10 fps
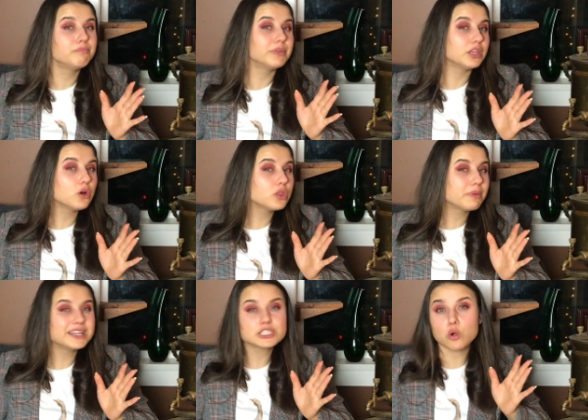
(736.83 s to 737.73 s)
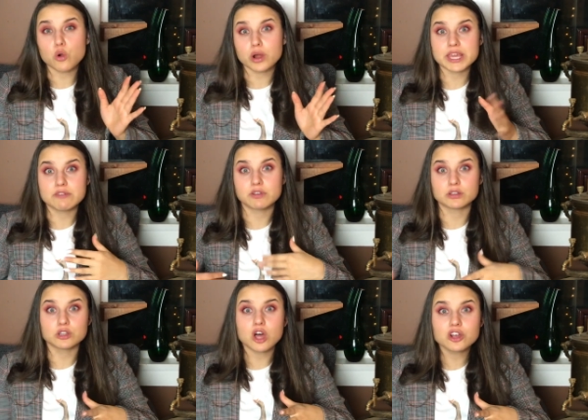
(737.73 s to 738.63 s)
below the butt or
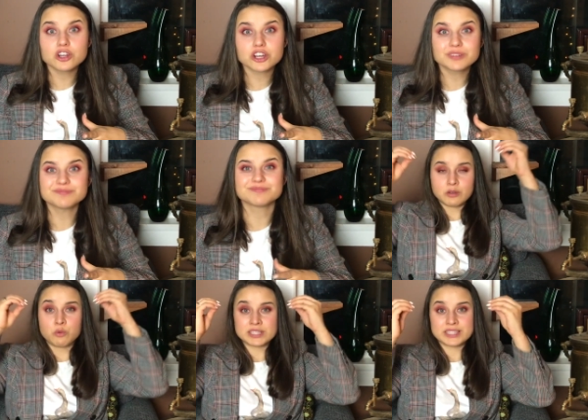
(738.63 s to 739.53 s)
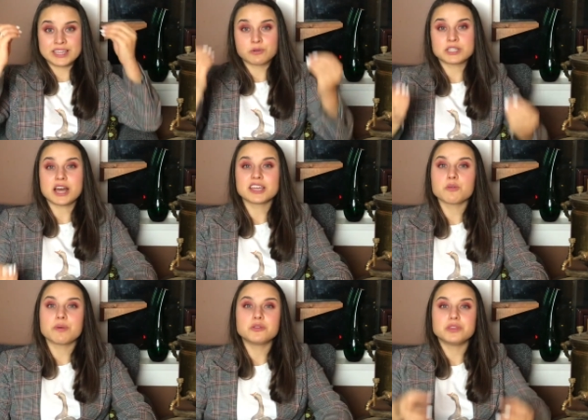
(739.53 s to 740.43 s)
even longer. Once again, we're talking
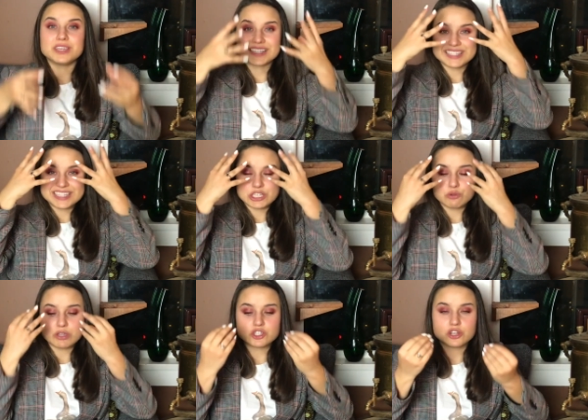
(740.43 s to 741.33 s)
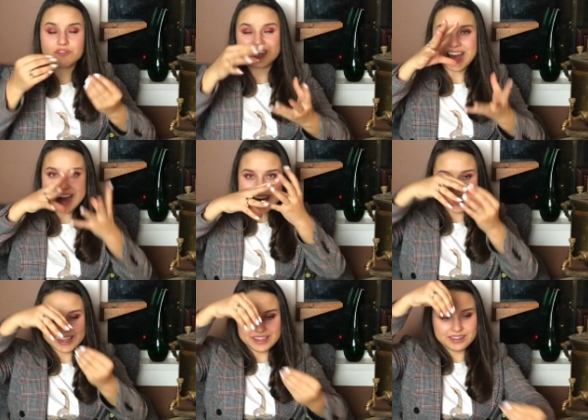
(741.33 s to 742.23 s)
about the continuation of the
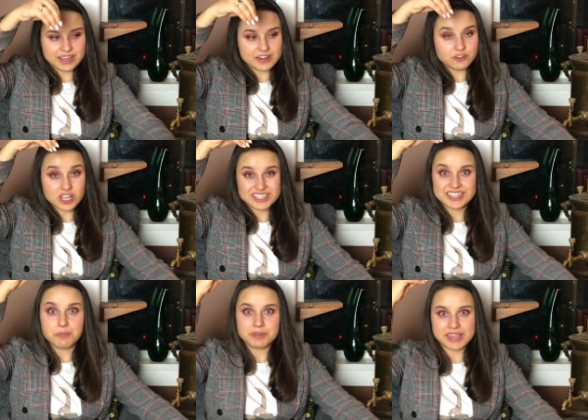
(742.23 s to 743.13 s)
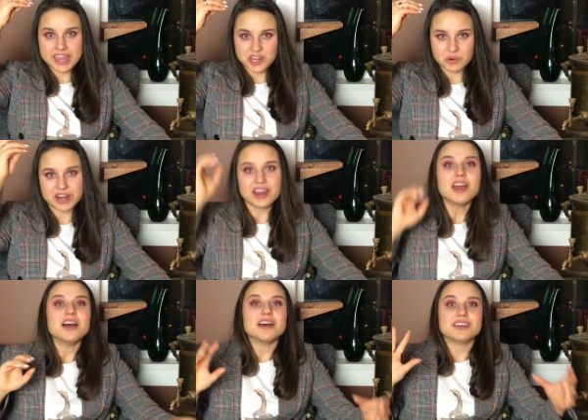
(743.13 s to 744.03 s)
eye, kind of not stopping anywhere.
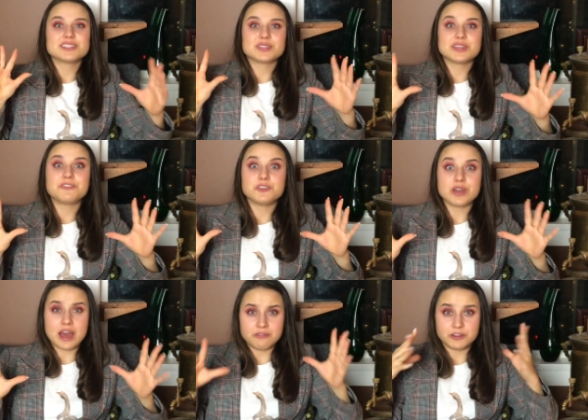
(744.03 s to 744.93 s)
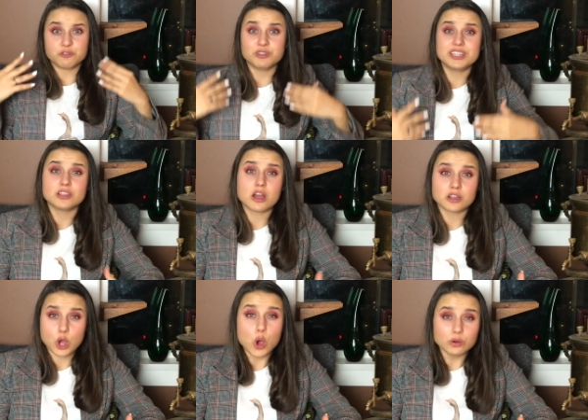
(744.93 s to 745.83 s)
So if you have a really
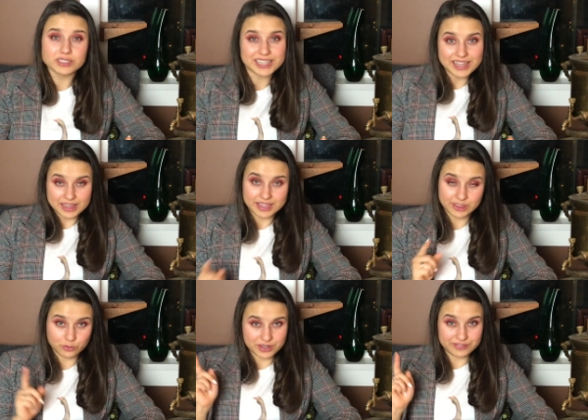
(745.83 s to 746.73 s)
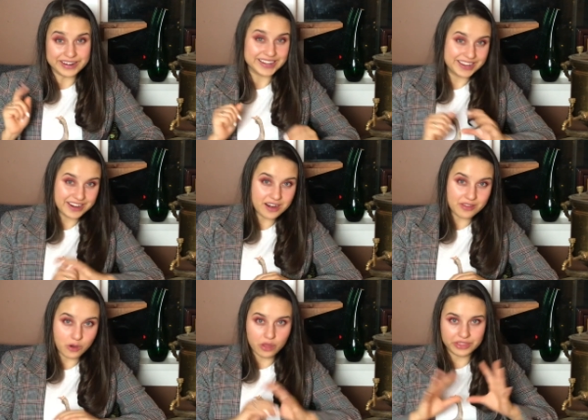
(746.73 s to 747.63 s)
long coat, like the one right
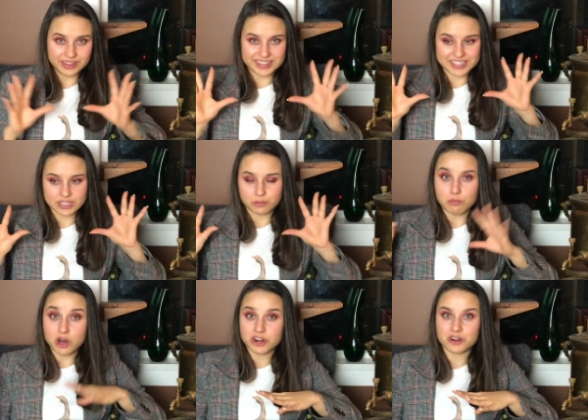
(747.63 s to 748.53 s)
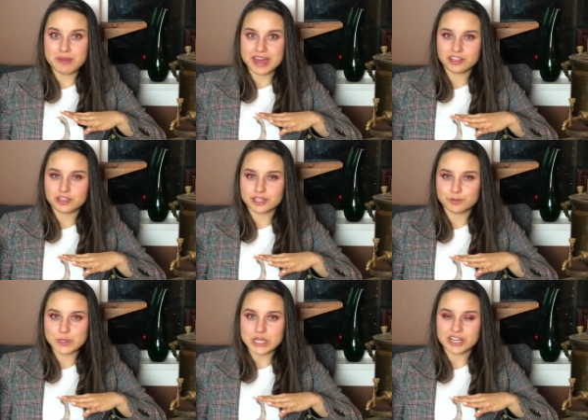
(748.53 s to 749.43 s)
here, like it's a monochromatic look
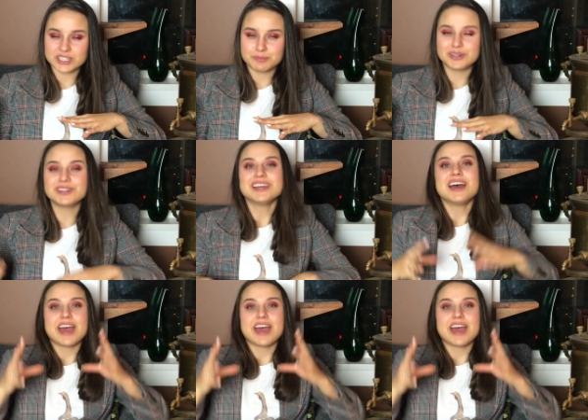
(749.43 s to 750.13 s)
that we talked about,